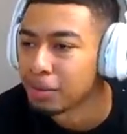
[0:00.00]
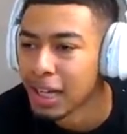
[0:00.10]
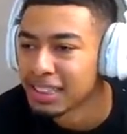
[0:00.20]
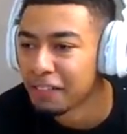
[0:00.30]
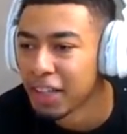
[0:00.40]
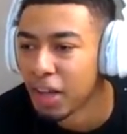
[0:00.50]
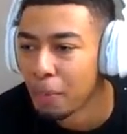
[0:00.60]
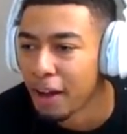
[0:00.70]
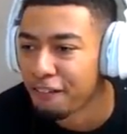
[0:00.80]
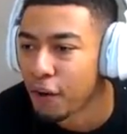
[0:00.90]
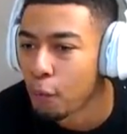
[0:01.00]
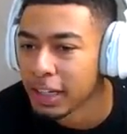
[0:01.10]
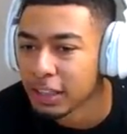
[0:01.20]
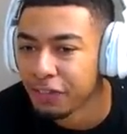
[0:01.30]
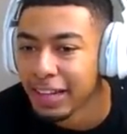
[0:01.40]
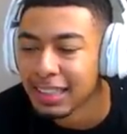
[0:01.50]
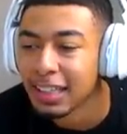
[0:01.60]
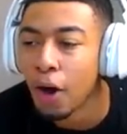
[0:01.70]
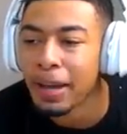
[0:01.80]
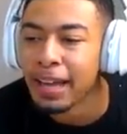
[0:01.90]
I'm starting to have a little bit of fun with this thing. It's a
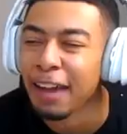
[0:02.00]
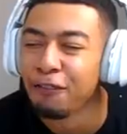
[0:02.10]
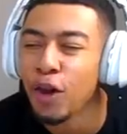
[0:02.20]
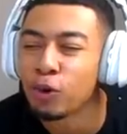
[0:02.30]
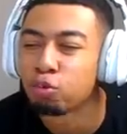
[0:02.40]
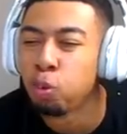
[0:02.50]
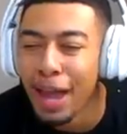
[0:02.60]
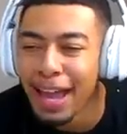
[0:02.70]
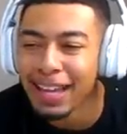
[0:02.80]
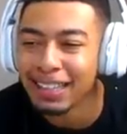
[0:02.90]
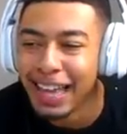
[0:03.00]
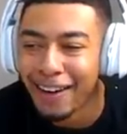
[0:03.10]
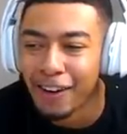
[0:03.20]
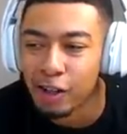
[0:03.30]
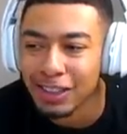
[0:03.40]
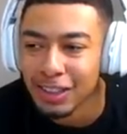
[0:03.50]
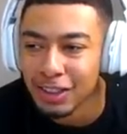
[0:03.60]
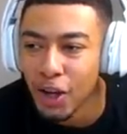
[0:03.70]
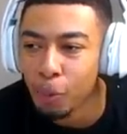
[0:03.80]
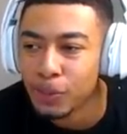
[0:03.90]
little it feels weird as hell because the
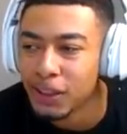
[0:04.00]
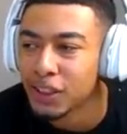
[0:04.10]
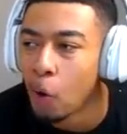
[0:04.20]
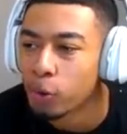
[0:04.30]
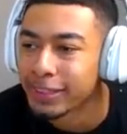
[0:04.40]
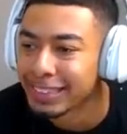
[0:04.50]
scope's so